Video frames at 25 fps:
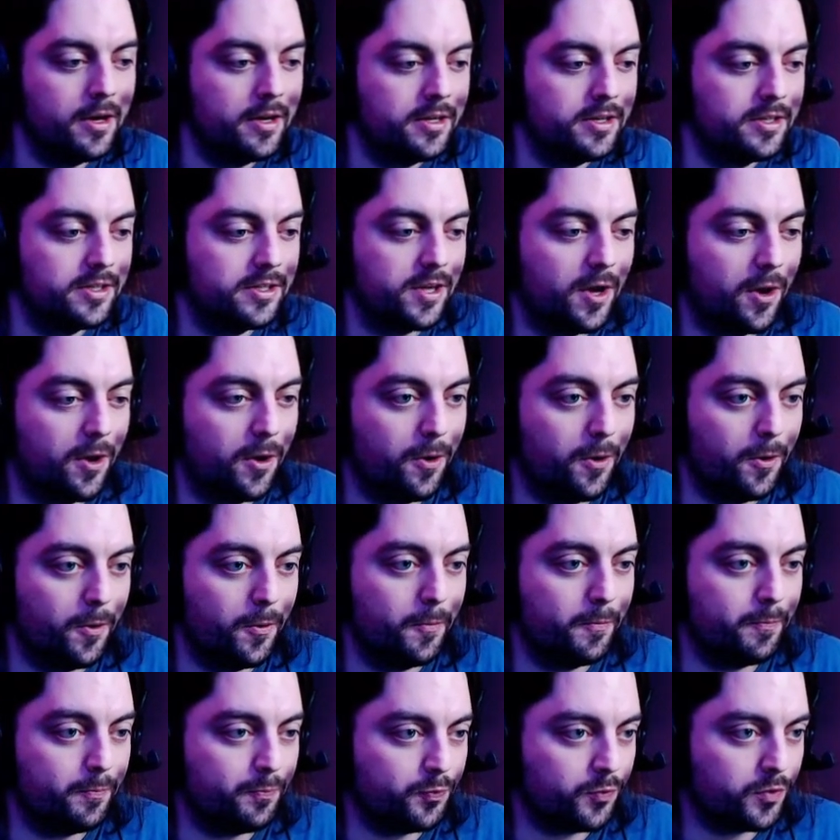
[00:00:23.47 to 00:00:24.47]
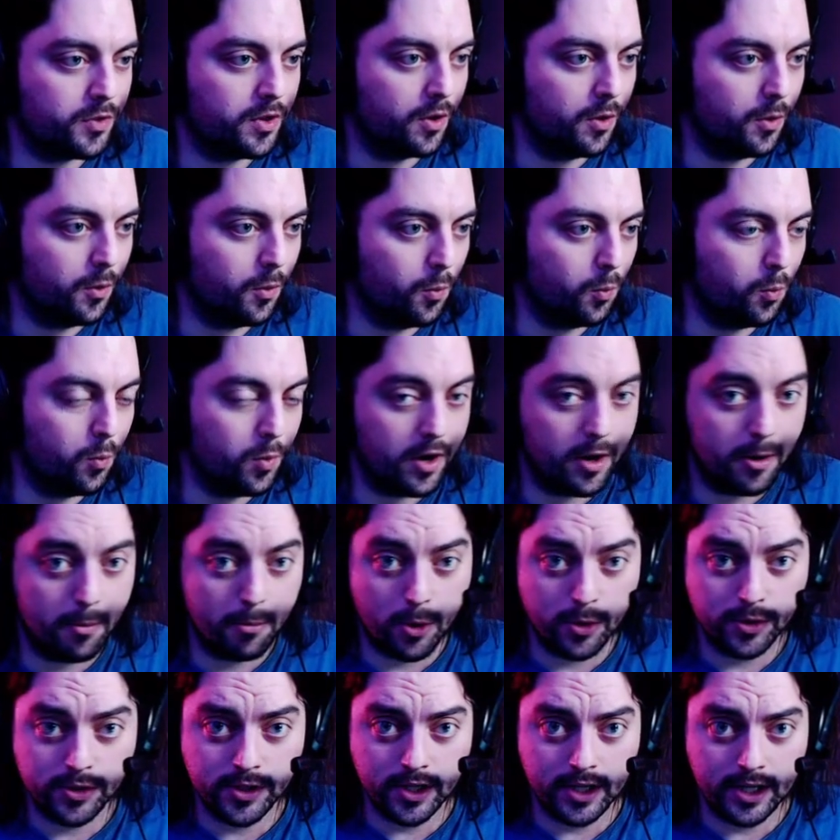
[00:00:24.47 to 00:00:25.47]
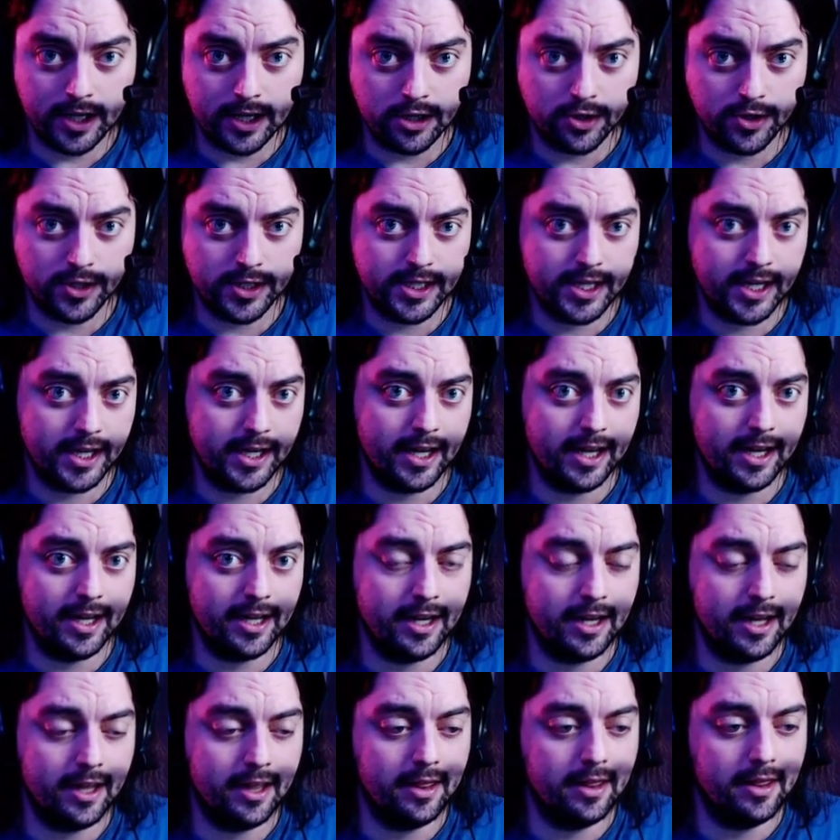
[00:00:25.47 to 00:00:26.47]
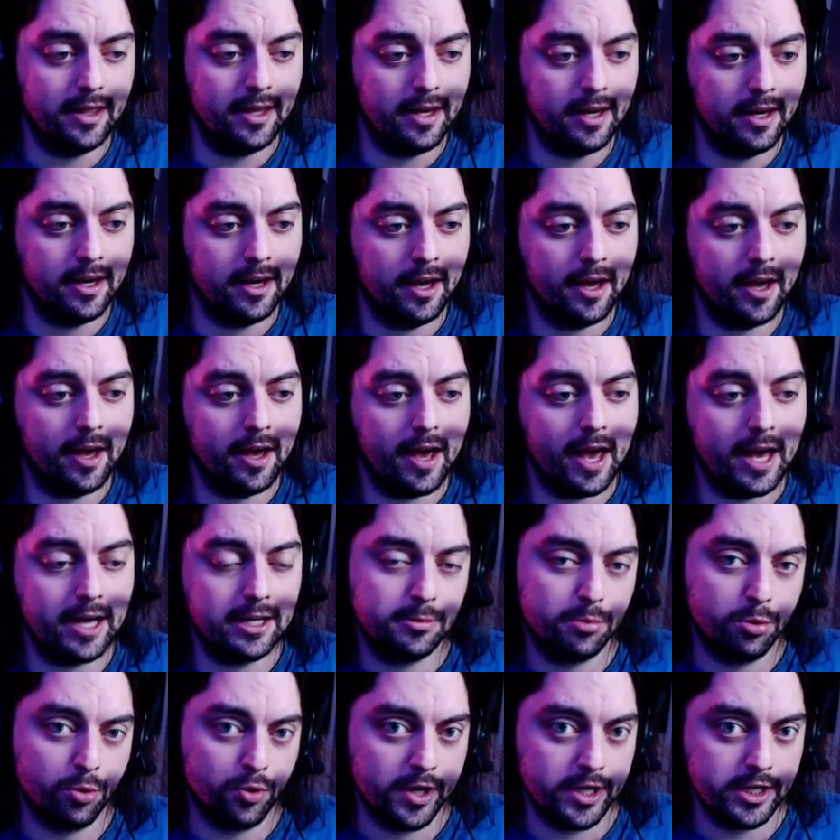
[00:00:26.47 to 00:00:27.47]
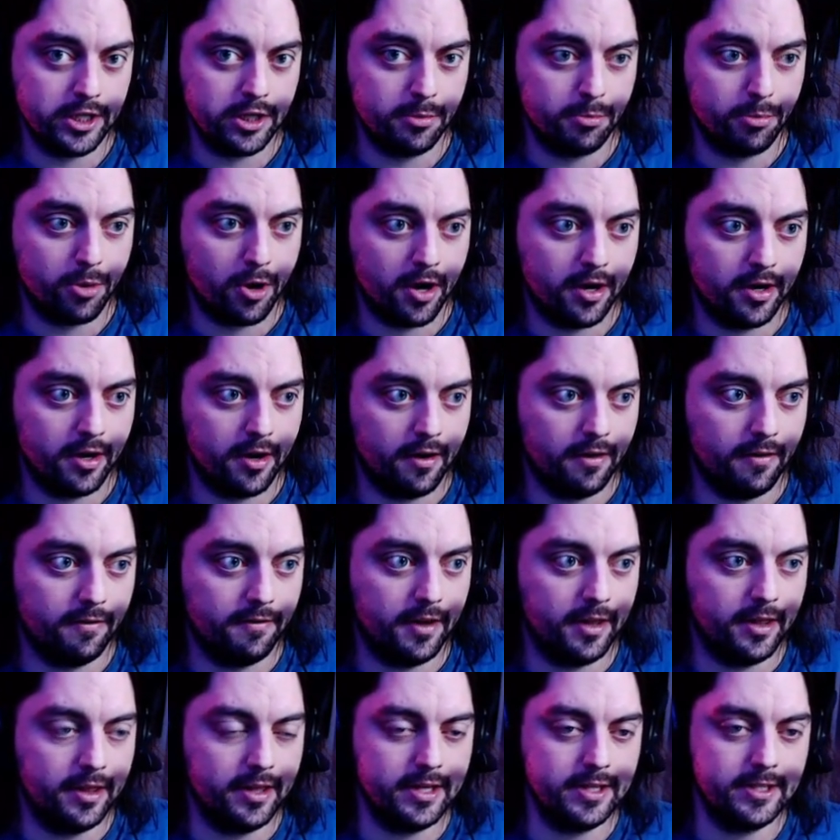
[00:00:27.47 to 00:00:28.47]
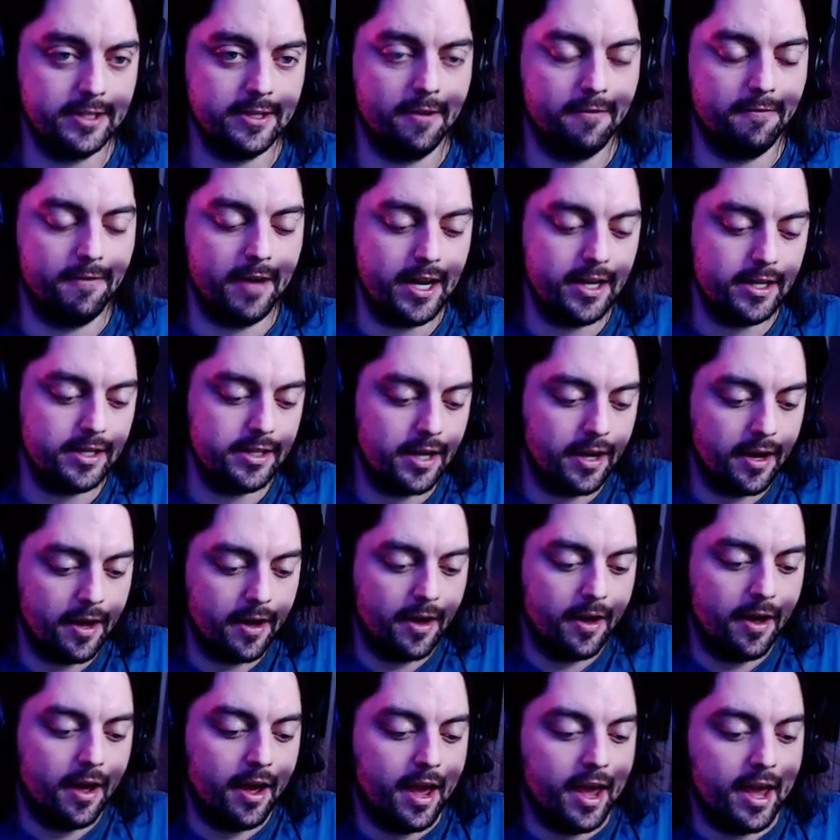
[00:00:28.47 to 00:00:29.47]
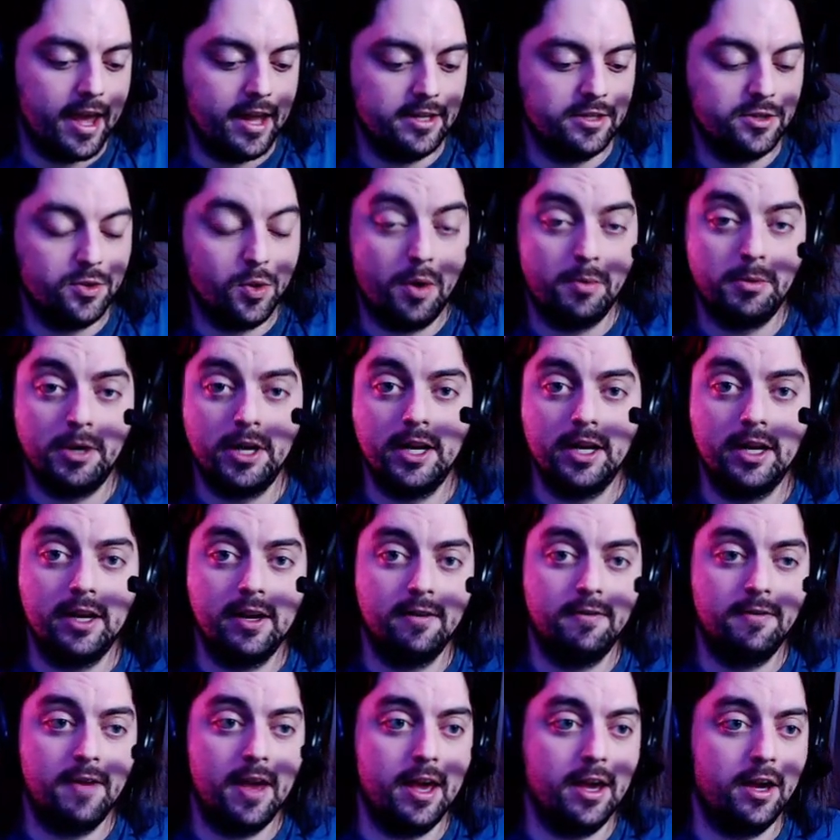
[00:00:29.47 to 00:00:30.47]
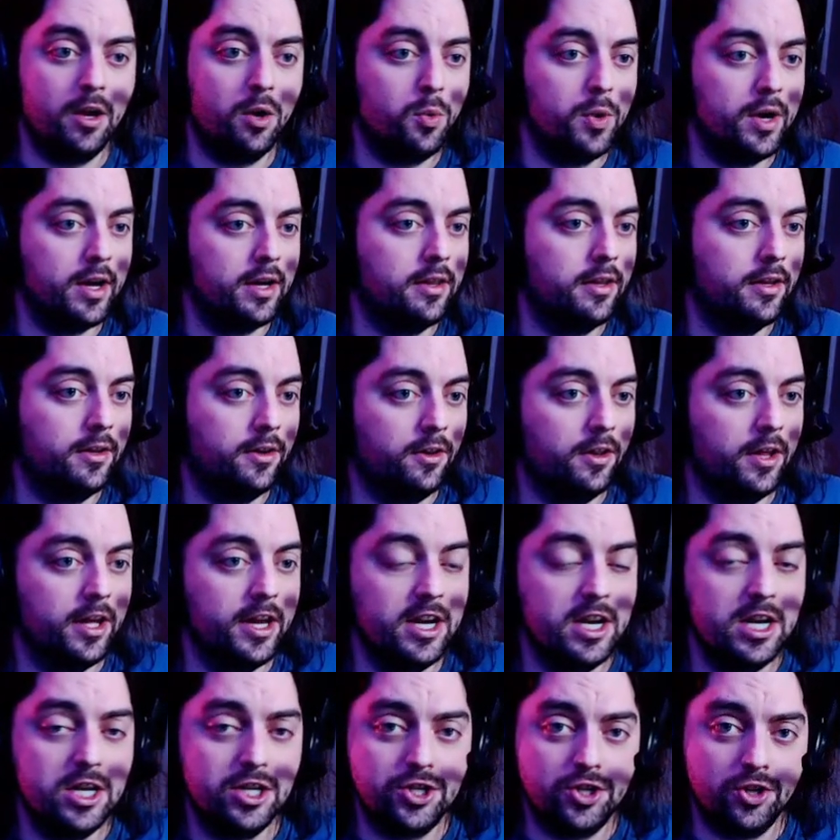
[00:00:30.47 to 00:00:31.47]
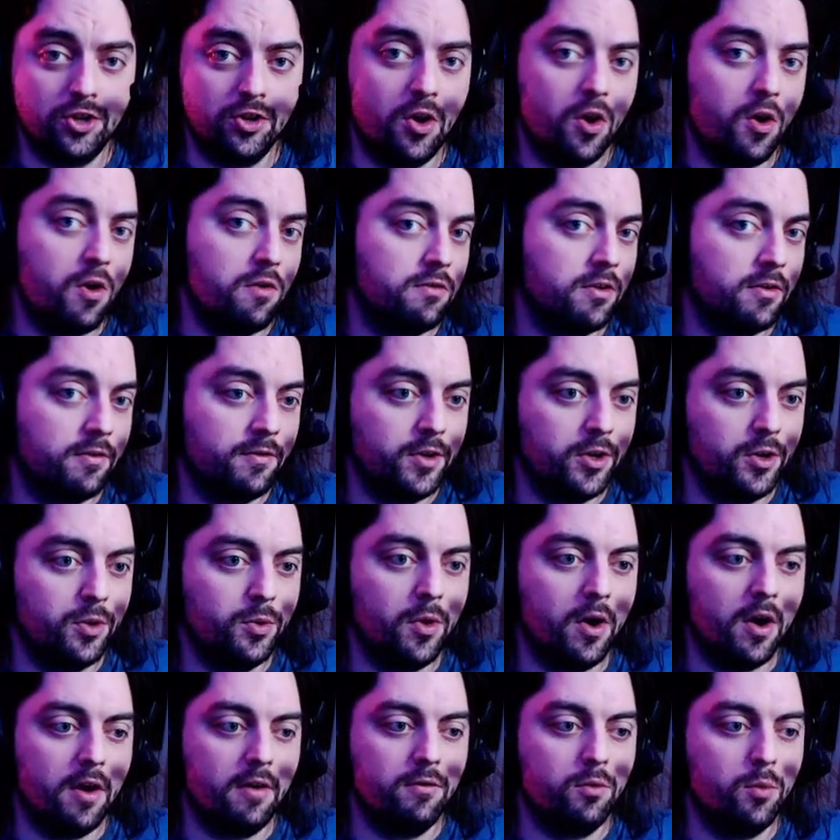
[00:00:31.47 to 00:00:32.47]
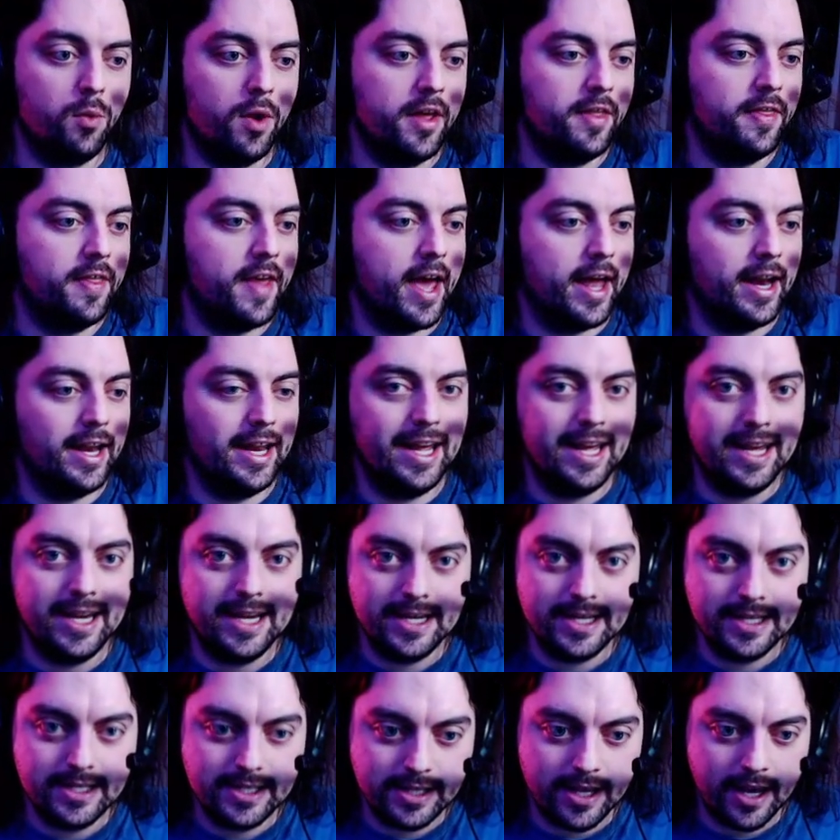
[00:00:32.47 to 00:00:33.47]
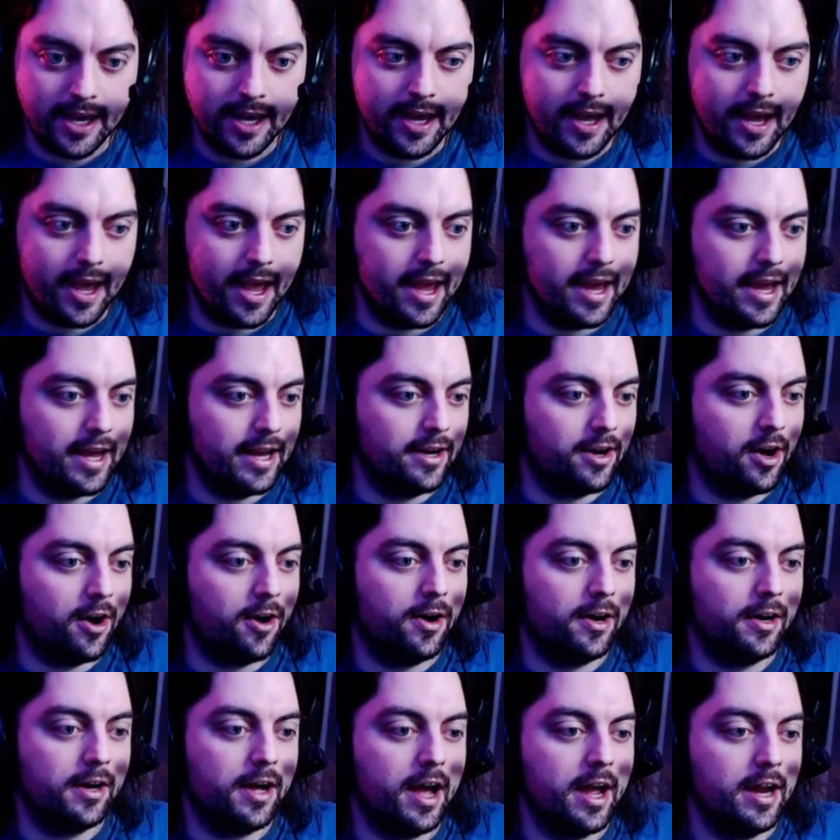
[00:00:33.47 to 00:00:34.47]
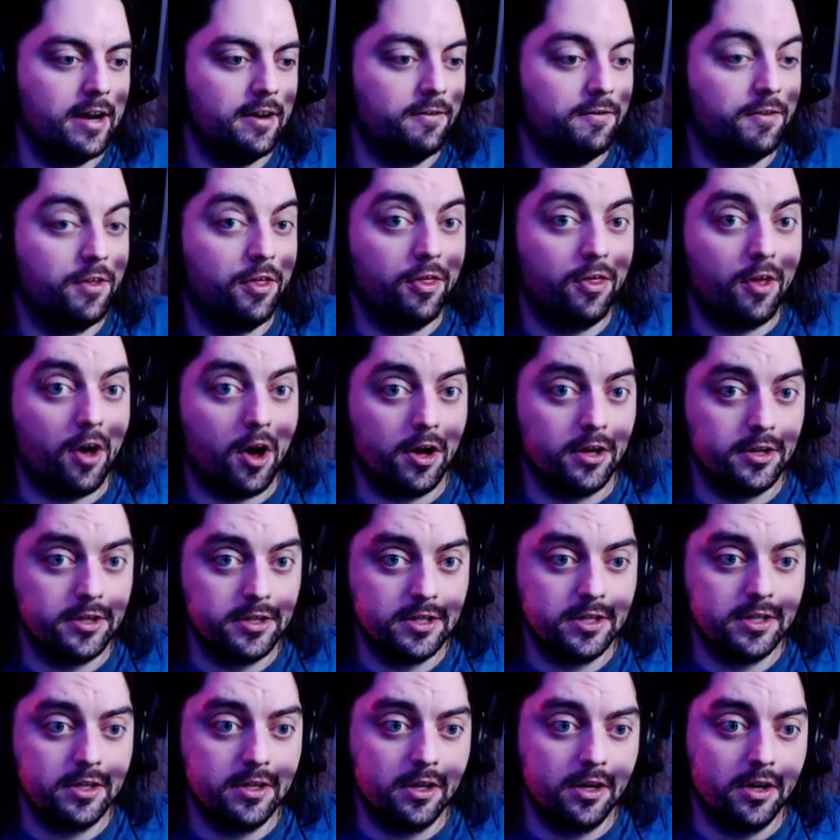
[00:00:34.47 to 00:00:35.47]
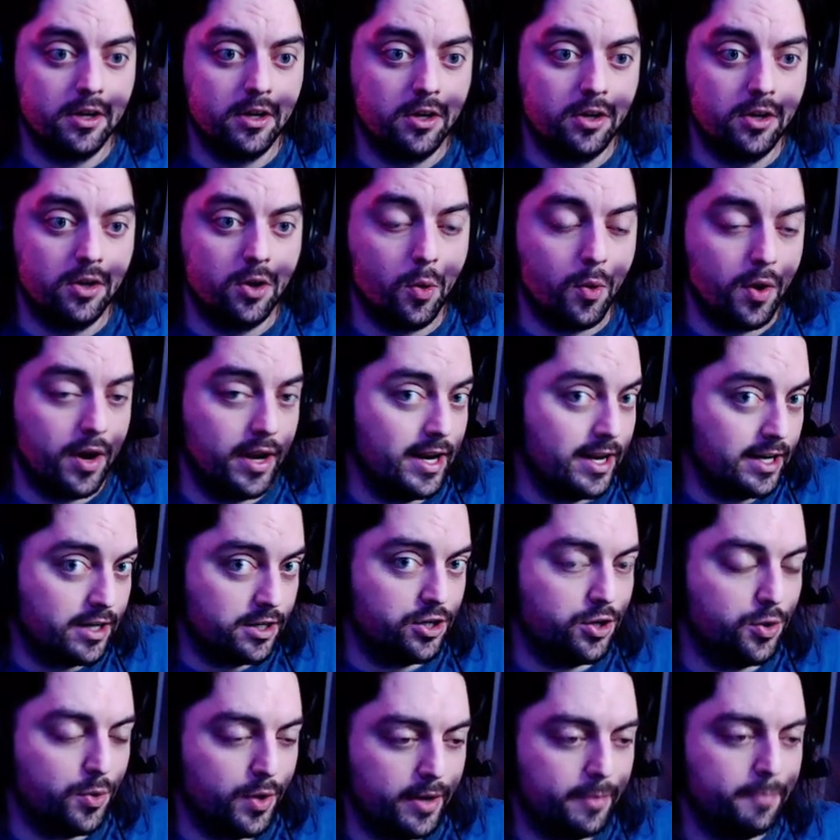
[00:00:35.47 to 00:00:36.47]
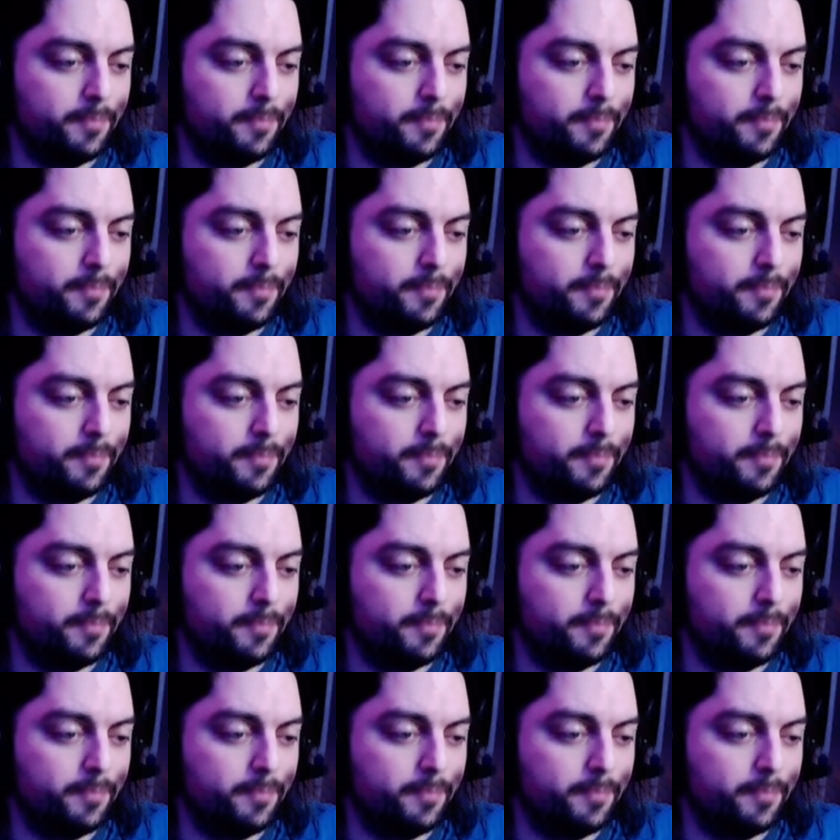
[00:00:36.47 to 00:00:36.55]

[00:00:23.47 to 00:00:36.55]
So we're mostly interested in the exploration part of this event. And so I'm going to give a quick little initial overview of what that is and our kind of thoughts going into it.